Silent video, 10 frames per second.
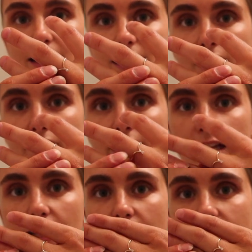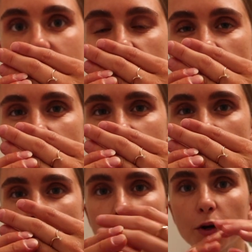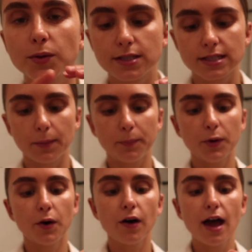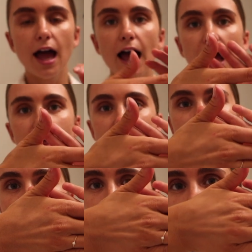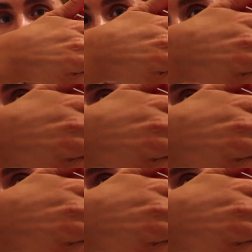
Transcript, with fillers: love it. It's just like so simple. And then this little